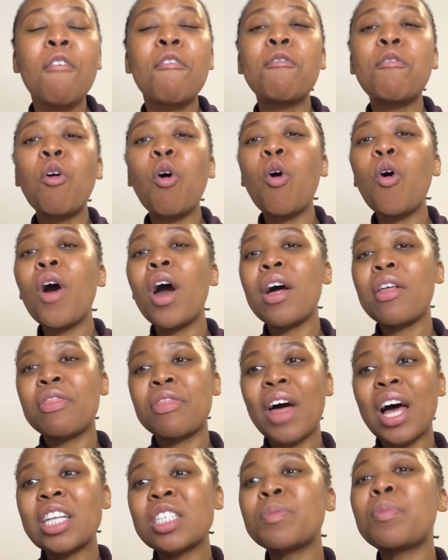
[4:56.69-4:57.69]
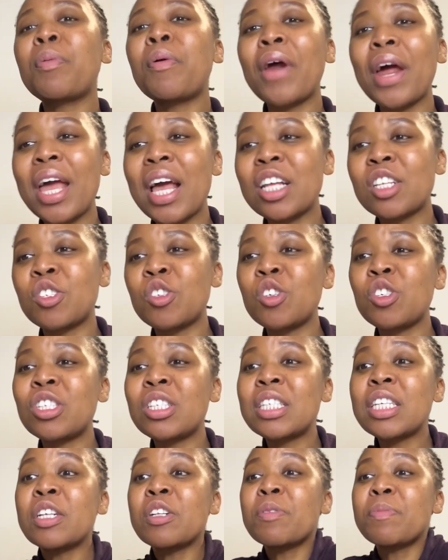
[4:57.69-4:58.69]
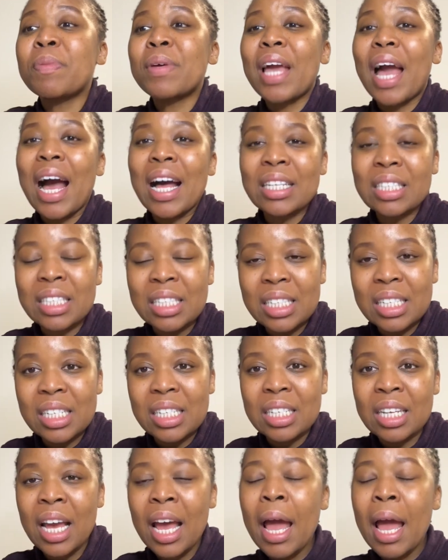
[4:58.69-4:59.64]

for that prayer to still be answered,